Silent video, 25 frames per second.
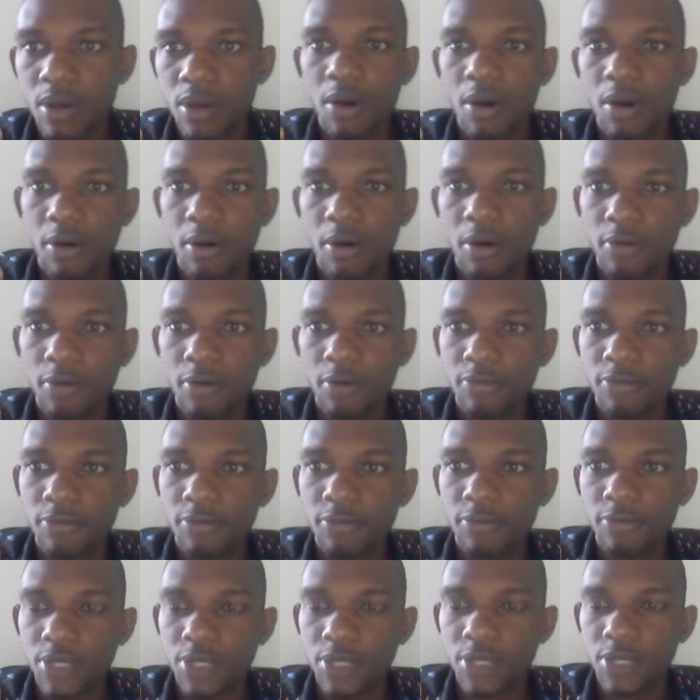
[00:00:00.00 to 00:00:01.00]
of
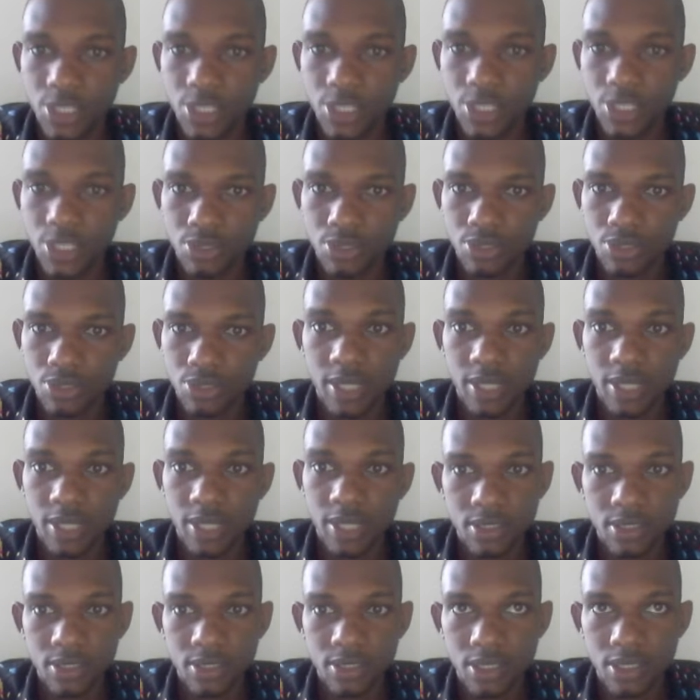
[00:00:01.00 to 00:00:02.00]
each
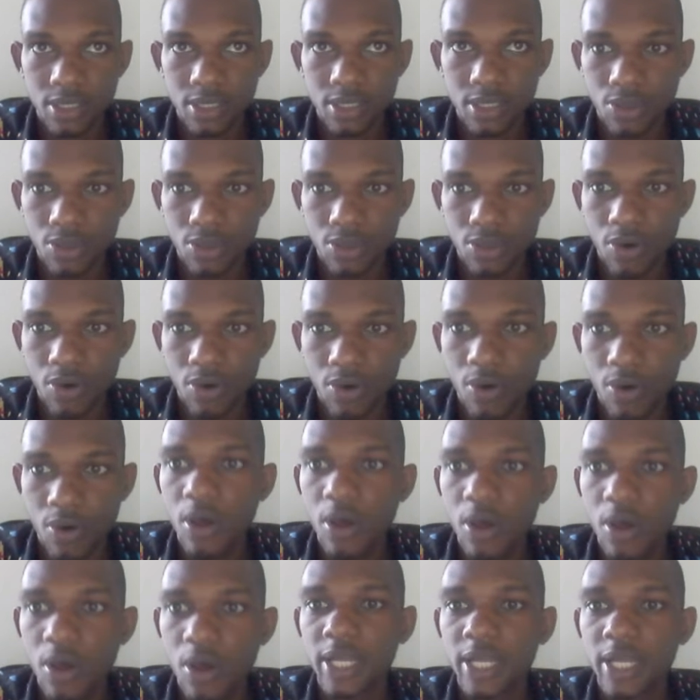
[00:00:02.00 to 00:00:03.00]
student's score.
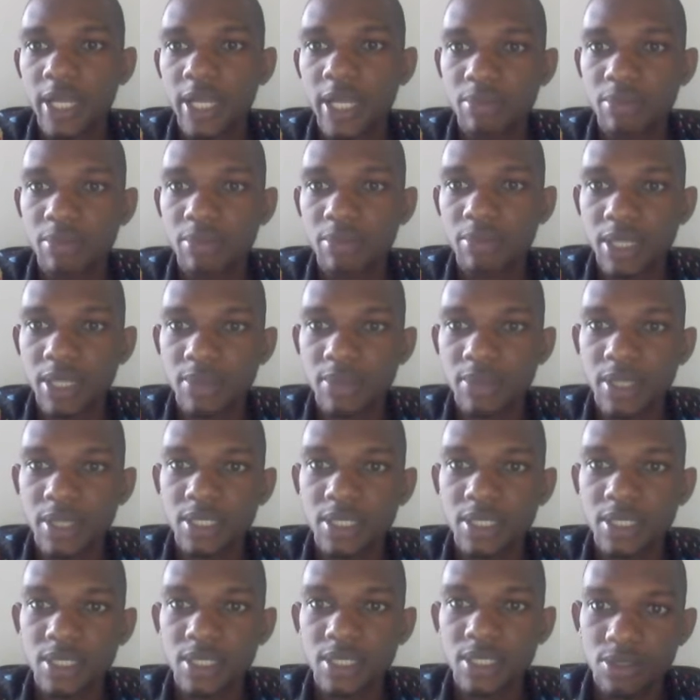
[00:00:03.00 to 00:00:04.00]
As
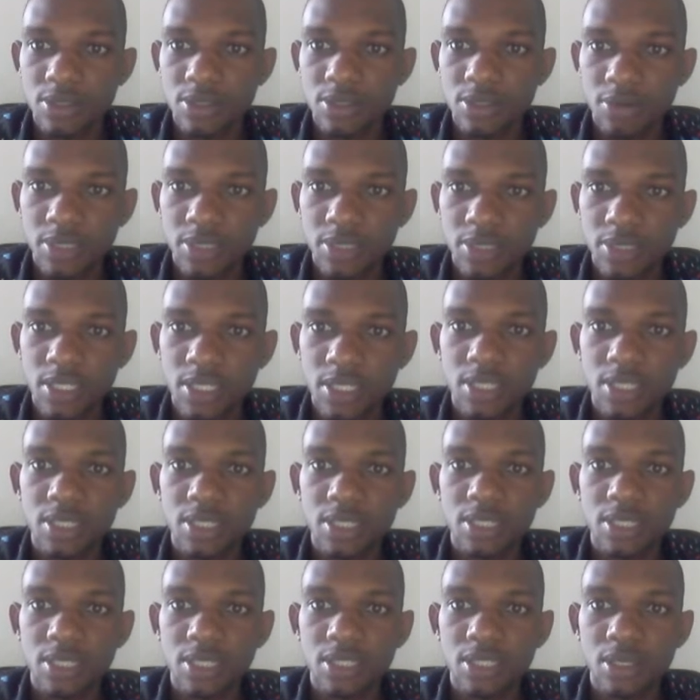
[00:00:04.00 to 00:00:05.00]
mathematics is sum in
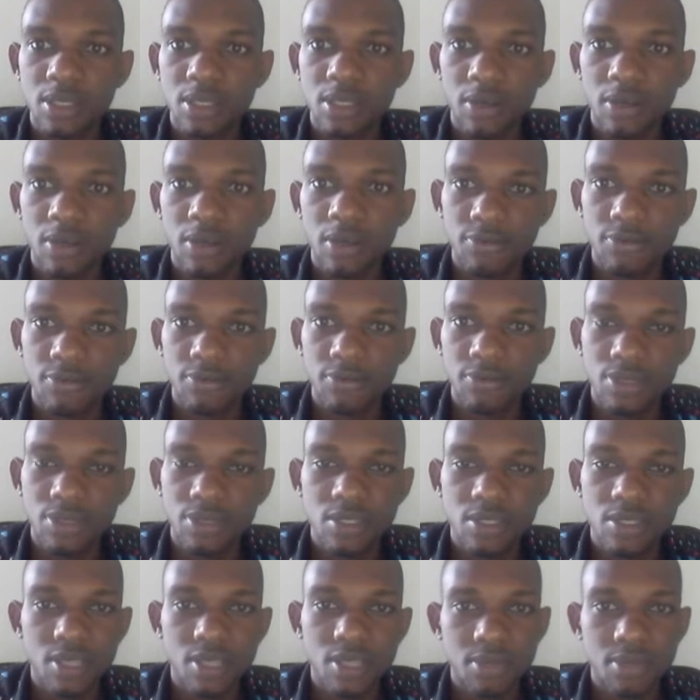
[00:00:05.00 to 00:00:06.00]
English,
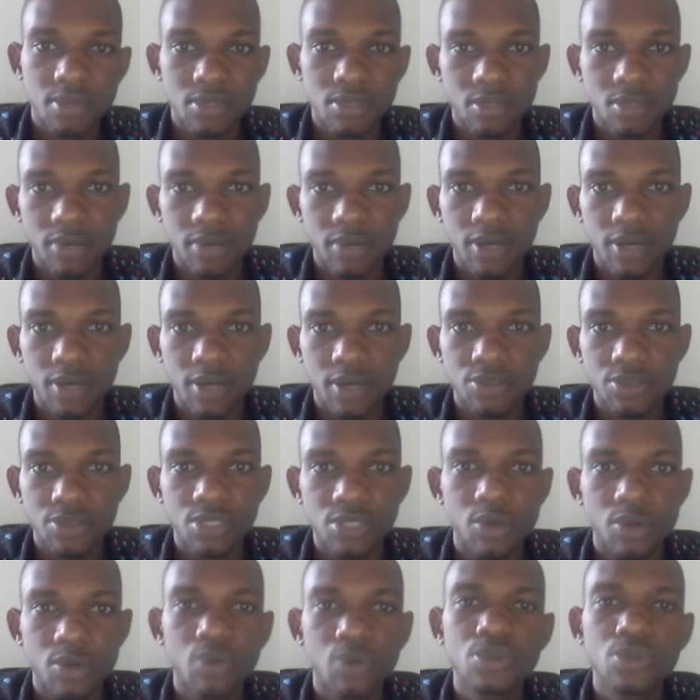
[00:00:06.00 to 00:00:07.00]
physics, chemistry, biology,
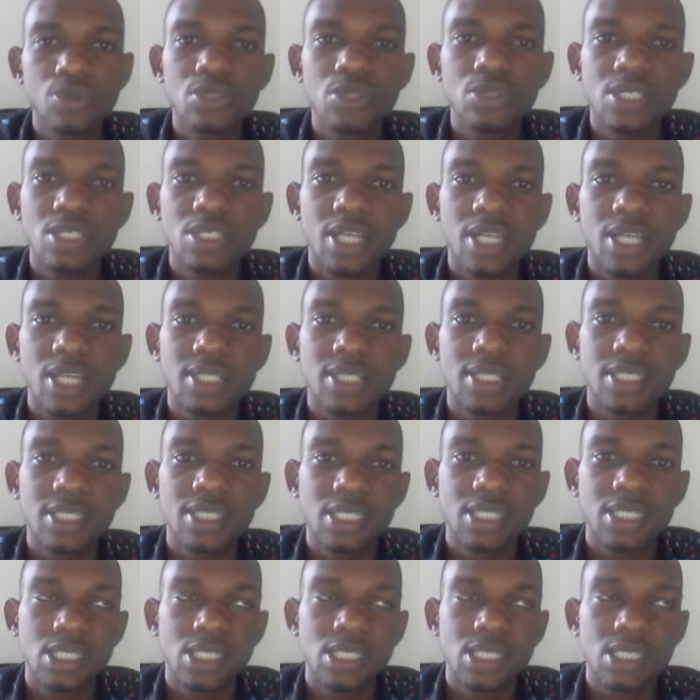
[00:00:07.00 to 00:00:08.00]
but we want to insert it
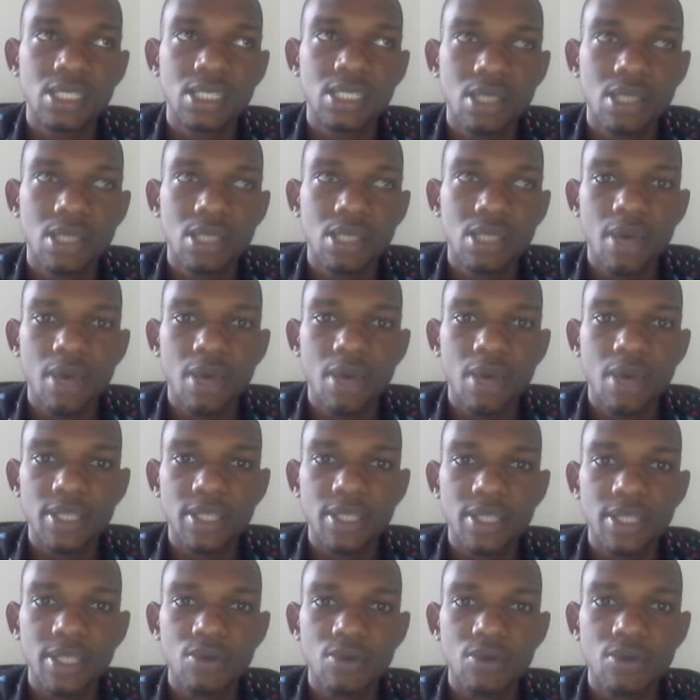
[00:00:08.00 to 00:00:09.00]
in this
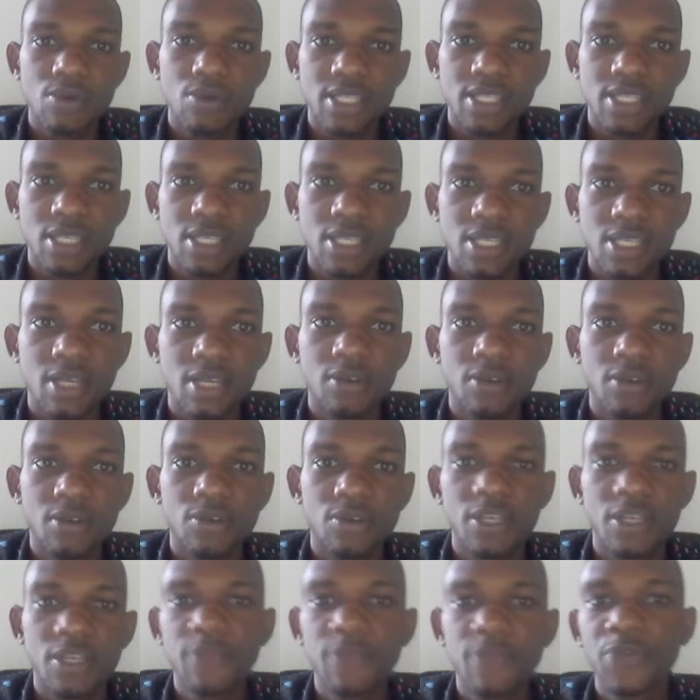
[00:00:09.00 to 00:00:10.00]
particular cell.
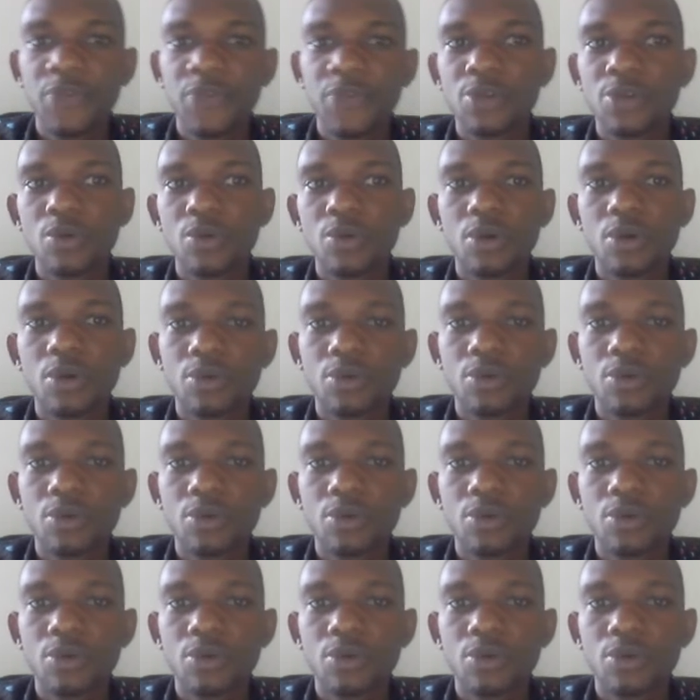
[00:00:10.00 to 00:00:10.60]
Okay, so what we want